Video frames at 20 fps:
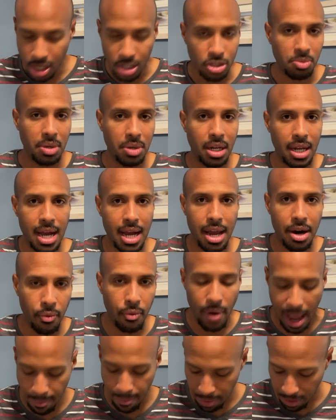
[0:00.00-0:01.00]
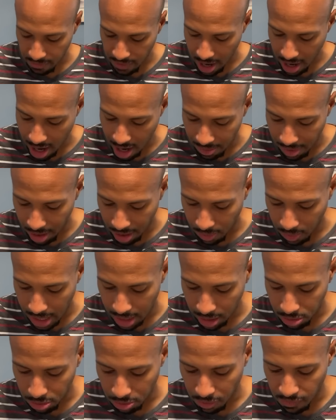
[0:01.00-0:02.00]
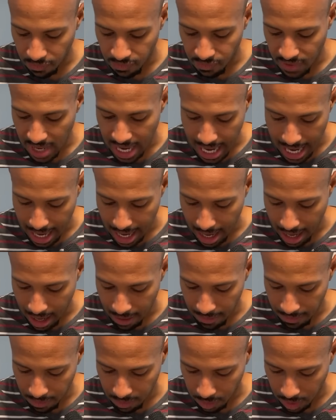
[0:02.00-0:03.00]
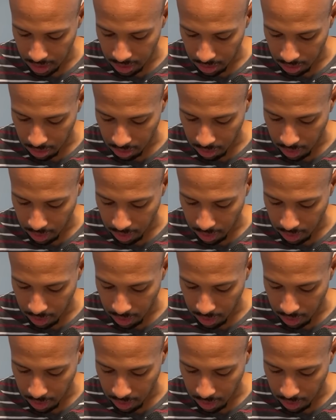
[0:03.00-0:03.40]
So I'm going to kind of rapid fire my way through five questions,